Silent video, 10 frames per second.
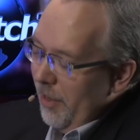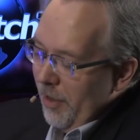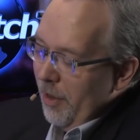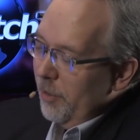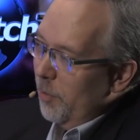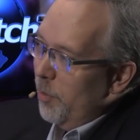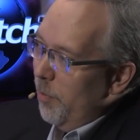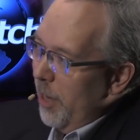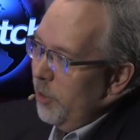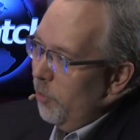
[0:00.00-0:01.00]
and they're there to
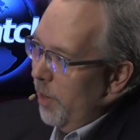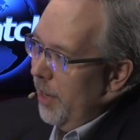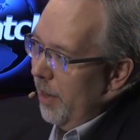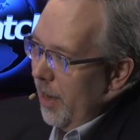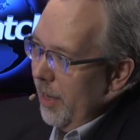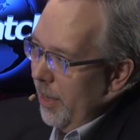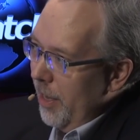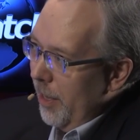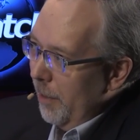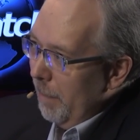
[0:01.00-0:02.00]
perpetuate an
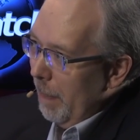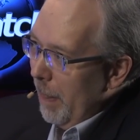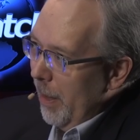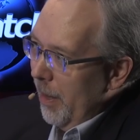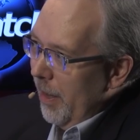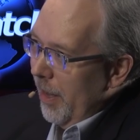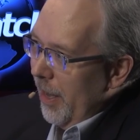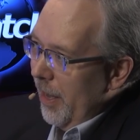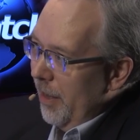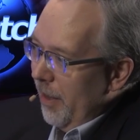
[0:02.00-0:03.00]
idea.
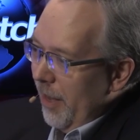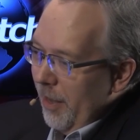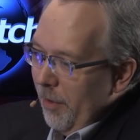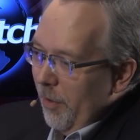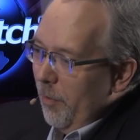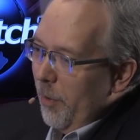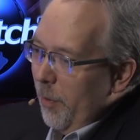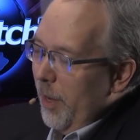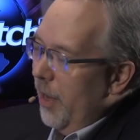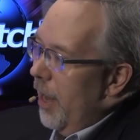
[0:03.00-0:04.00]
And again, the
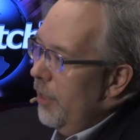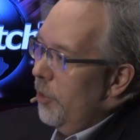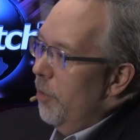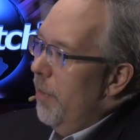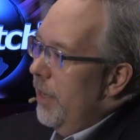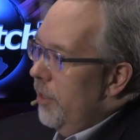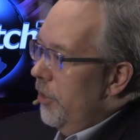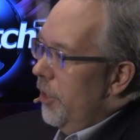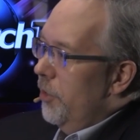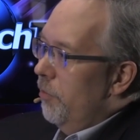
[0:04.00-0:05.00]
theological
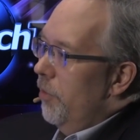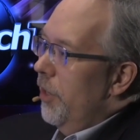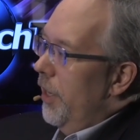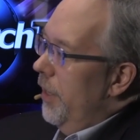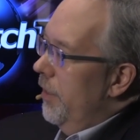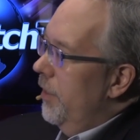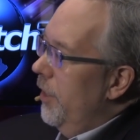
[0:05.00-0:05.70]
messaging is really